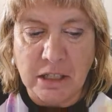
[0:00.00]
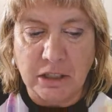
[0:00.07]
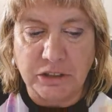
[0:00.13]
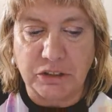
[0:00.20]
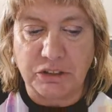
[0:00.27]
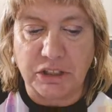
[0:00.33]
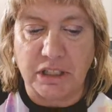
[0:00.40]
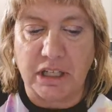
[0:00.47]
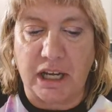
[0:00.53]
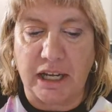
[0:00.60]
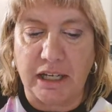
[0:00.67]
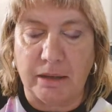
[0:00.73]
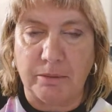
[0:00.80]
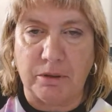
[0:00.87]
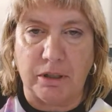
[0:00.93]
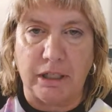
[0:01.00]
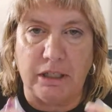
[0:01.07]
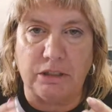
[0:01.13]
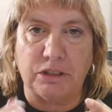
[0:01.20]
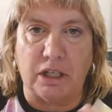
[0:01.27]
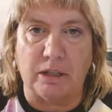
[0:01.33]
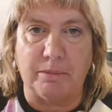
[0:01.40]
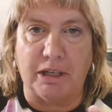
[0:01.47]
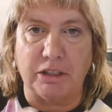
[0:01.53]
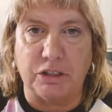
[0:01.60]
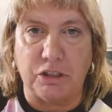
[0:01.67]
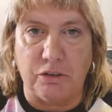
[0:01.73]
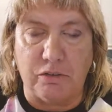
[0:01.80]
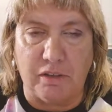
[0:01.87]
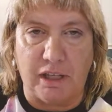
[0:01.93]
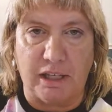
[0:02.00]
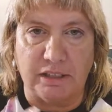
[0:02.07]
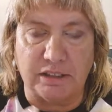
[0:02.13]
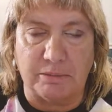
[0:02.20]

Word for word: So tonight I'm going to talk about two things.